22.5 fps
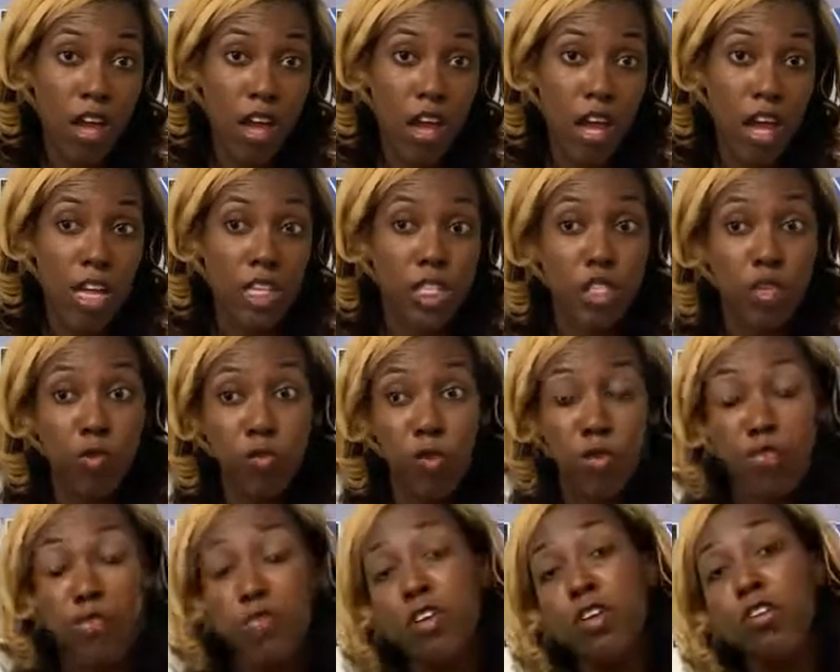And so we
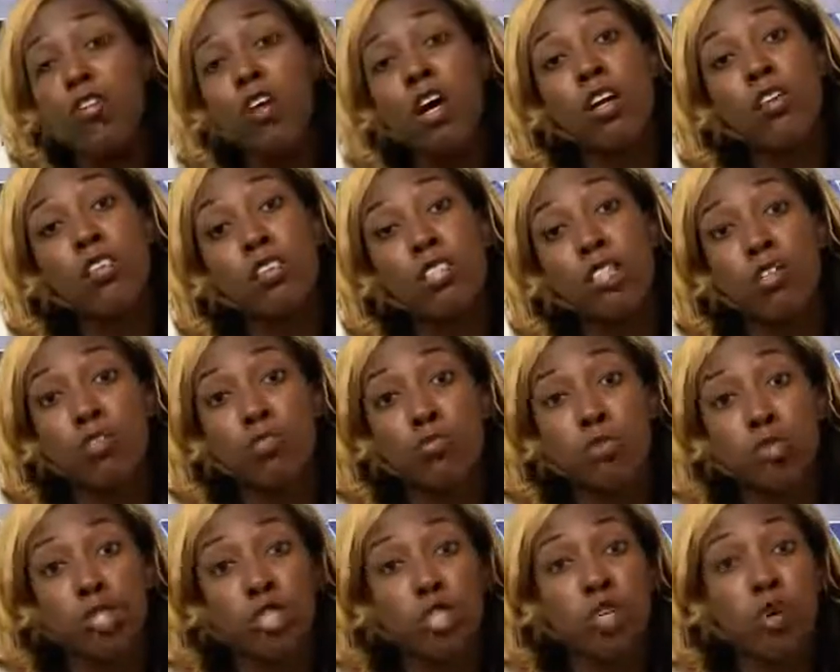filled ourselves
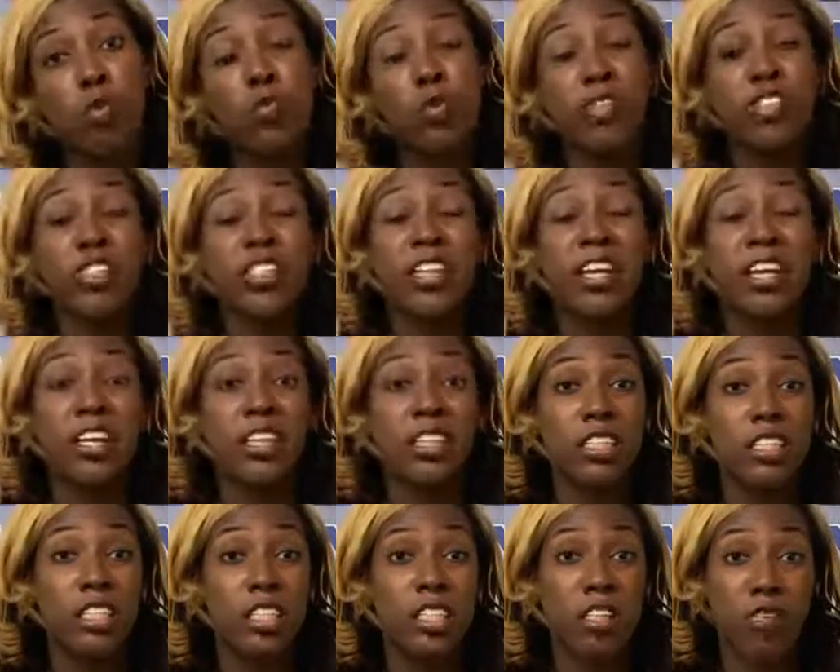with so much
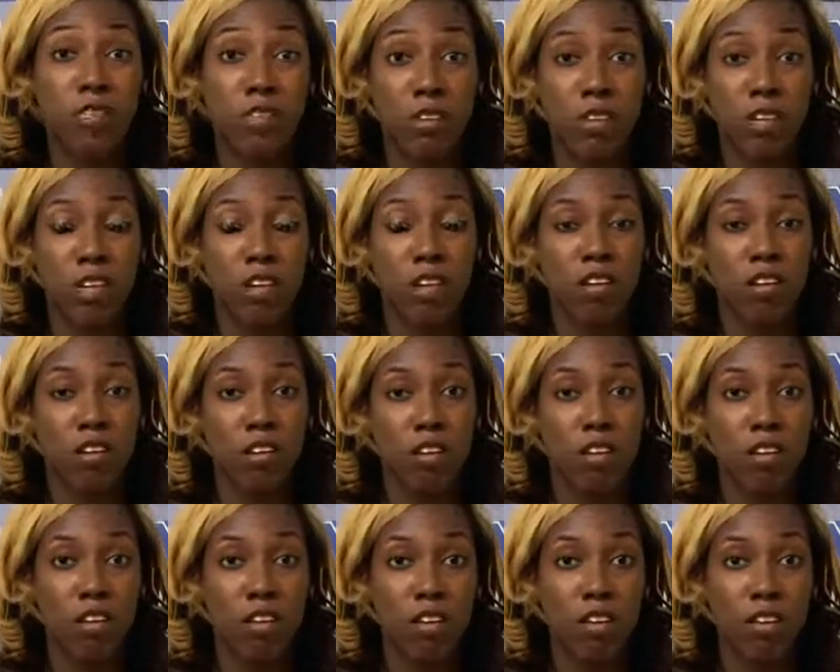negativity
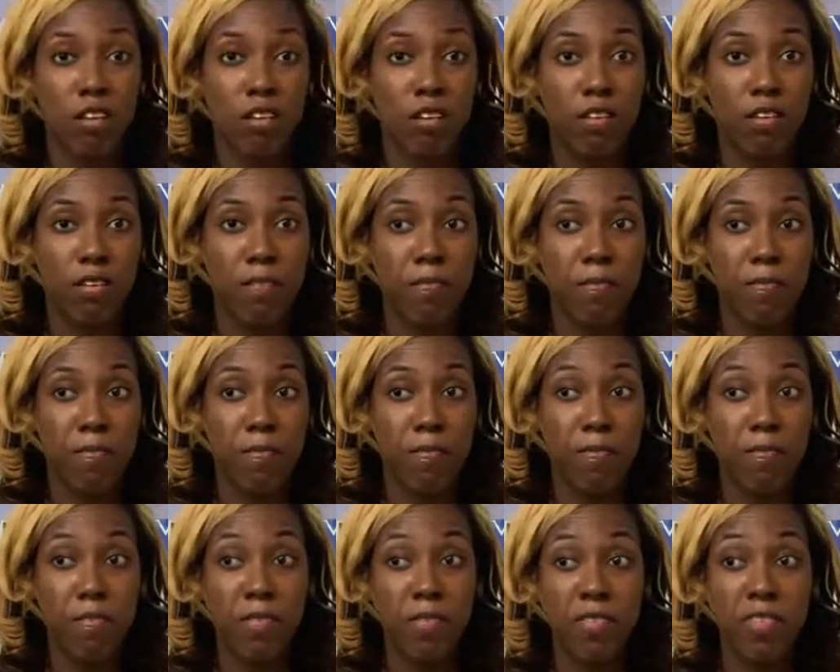
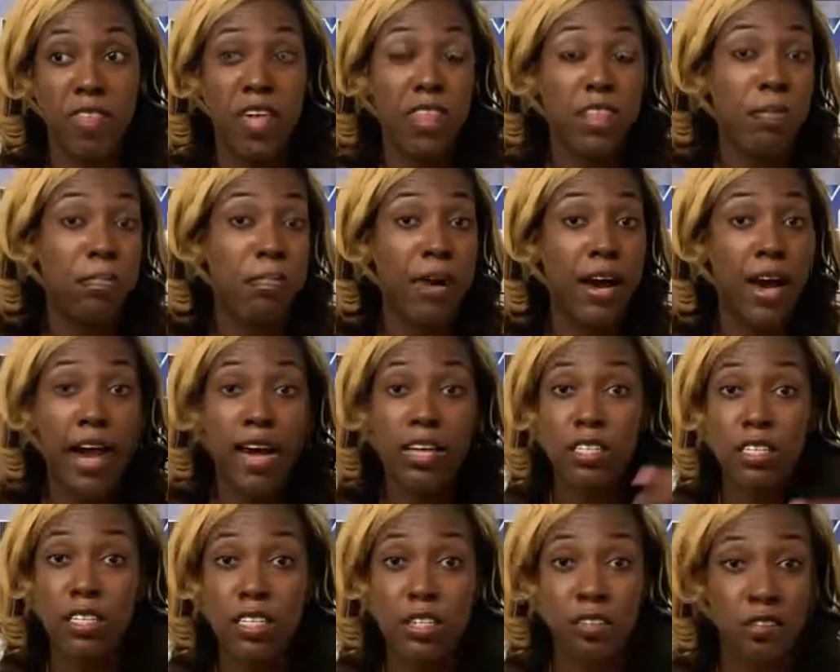that the
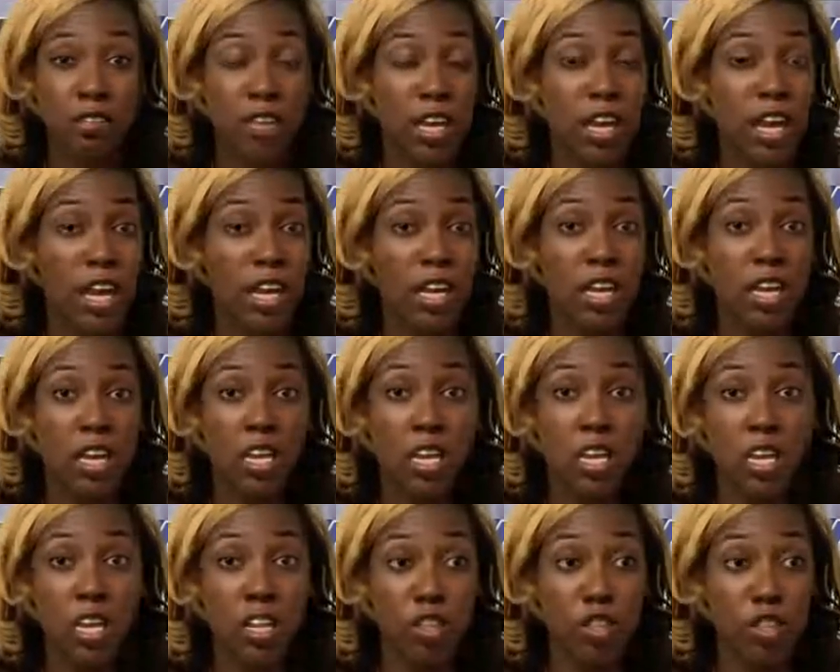positive can't get
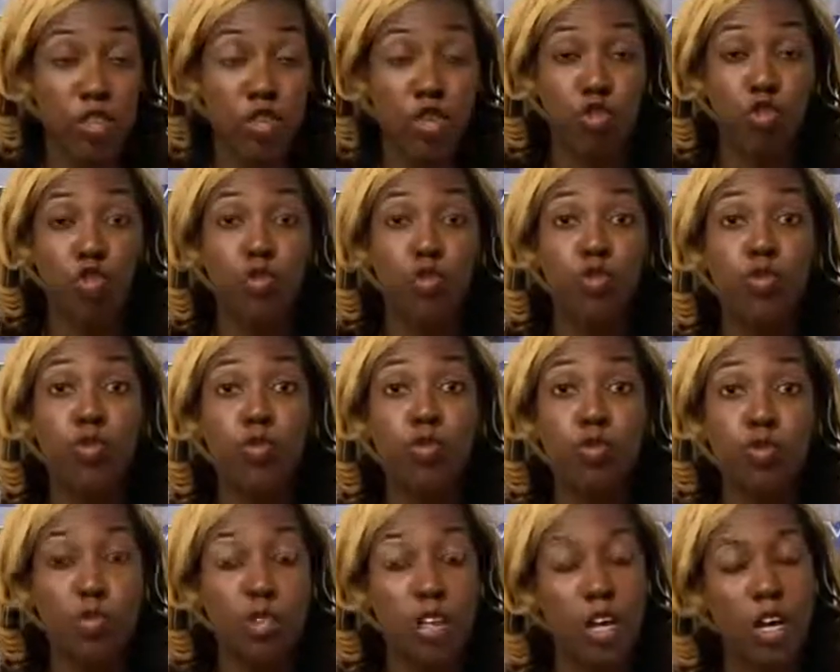in. The
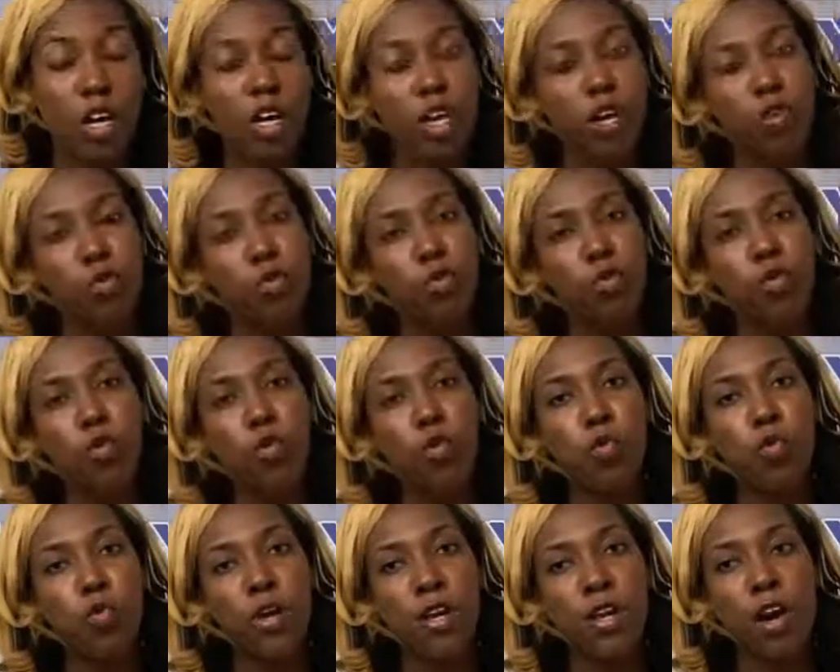truth of who
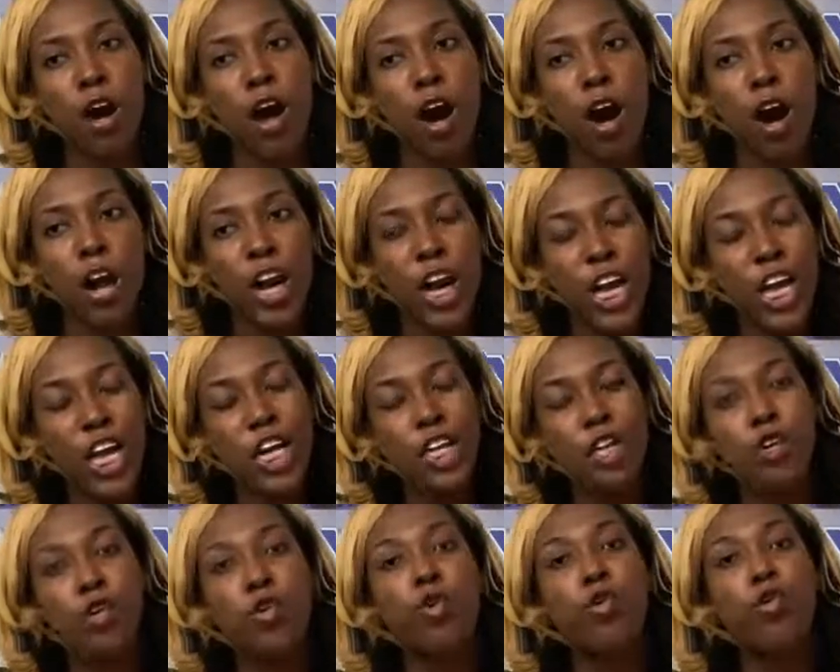we are and
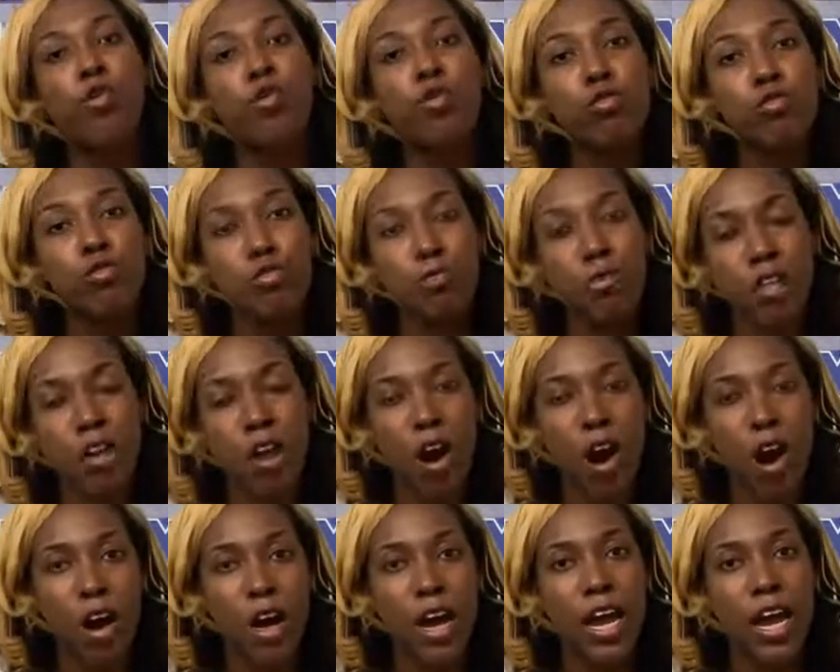whose we are